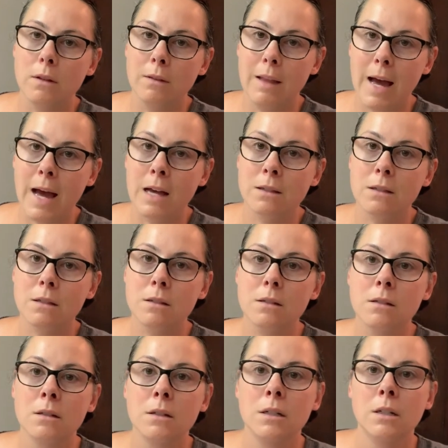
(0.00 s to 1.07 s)
the
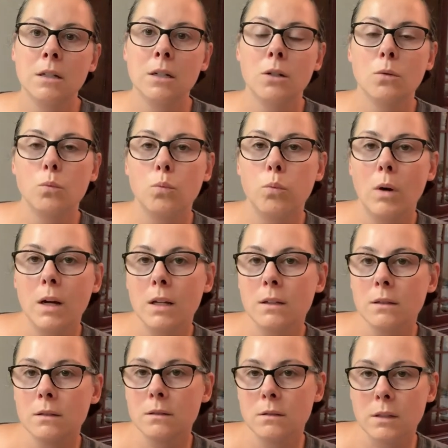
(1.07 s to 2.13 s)
last
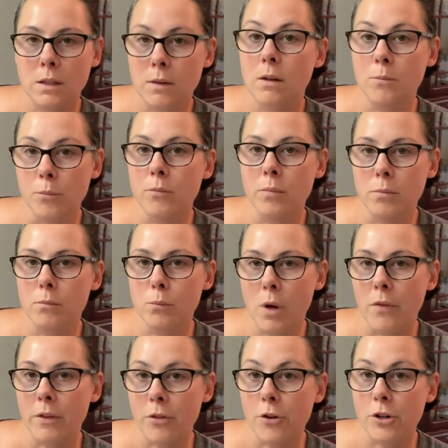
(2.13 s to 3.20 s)
one, like the
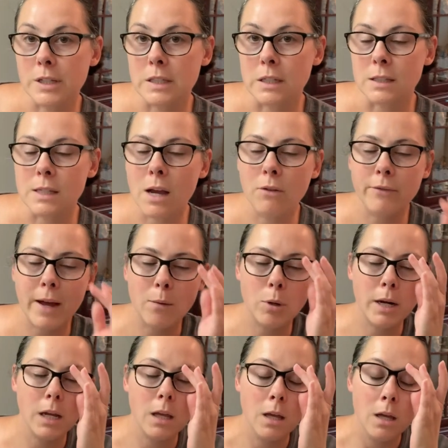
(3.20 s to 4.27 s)
on the thirty-six count
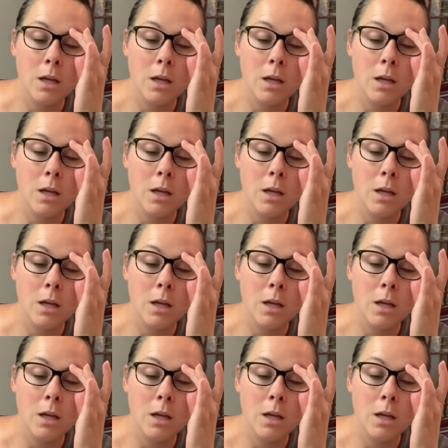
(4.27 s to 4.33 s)
fabric.